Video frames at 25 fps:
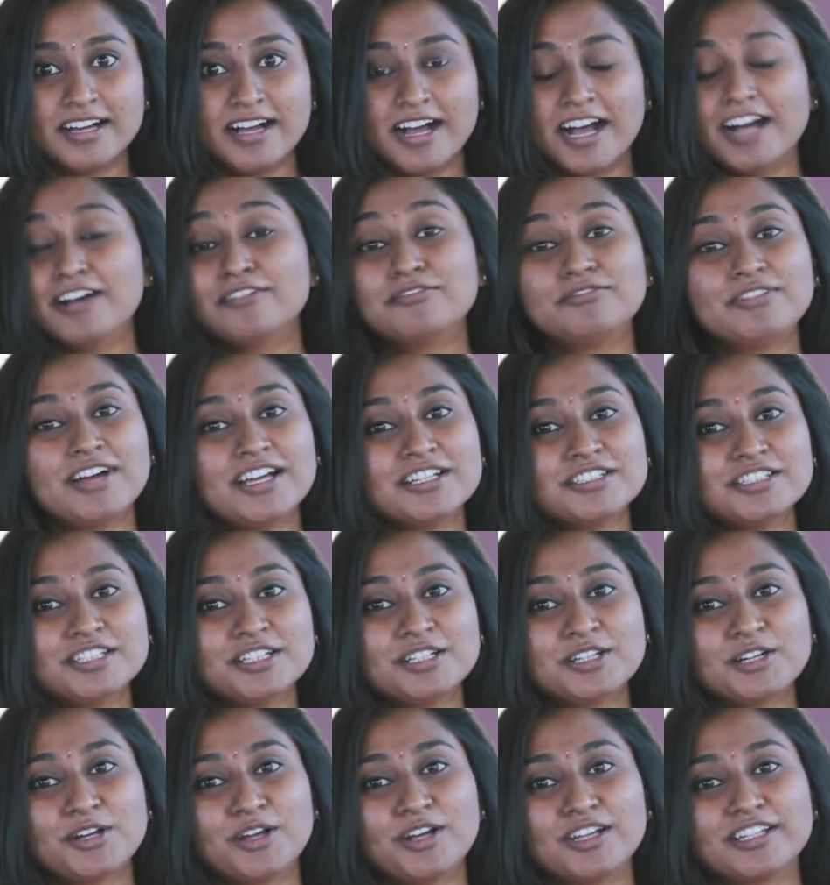A fashion
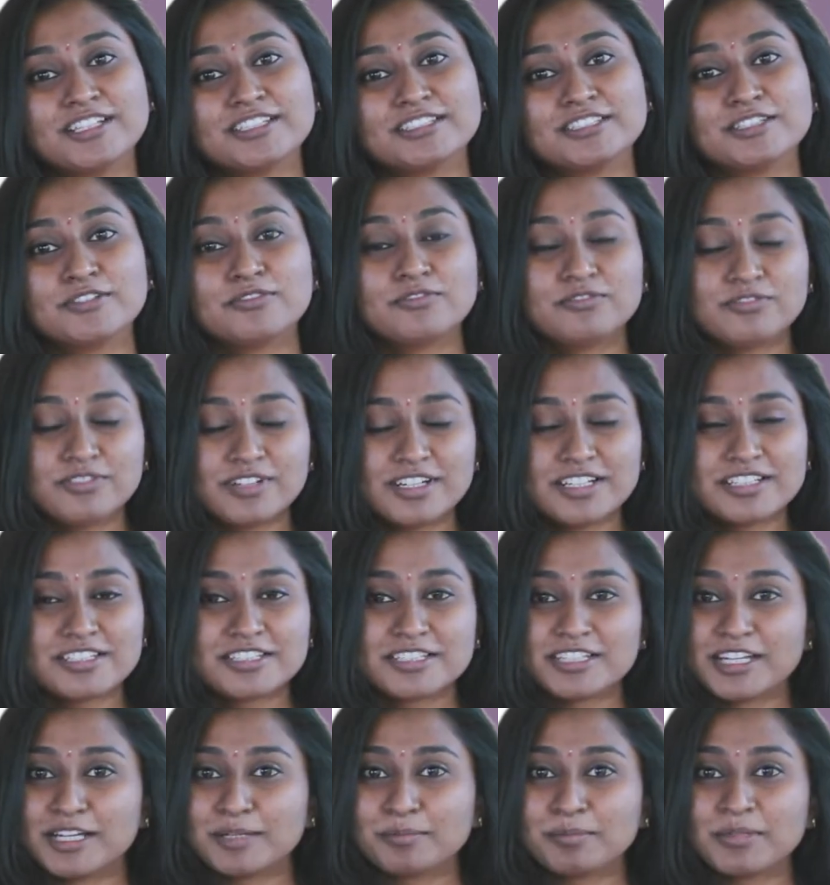drawing is the first
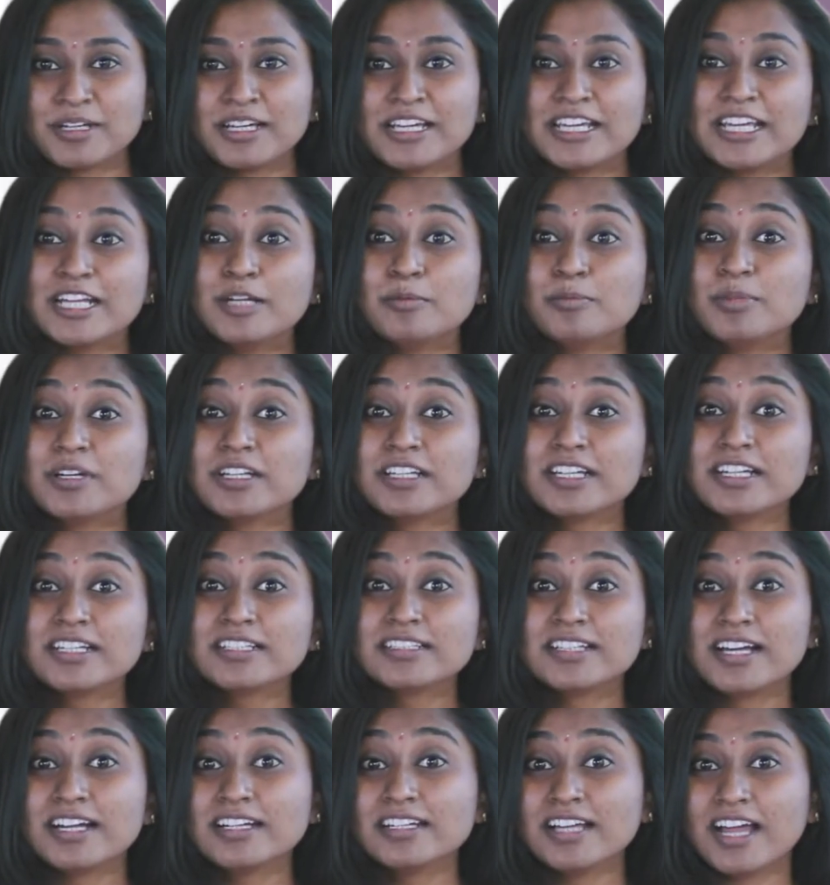step in bringing
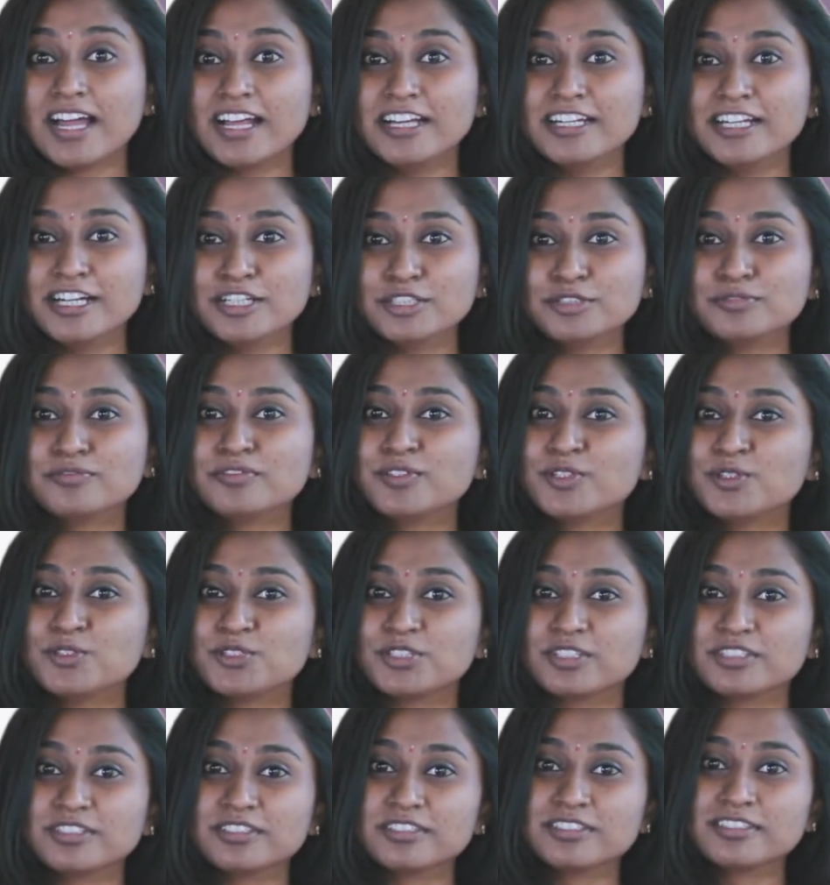that idea to fruition.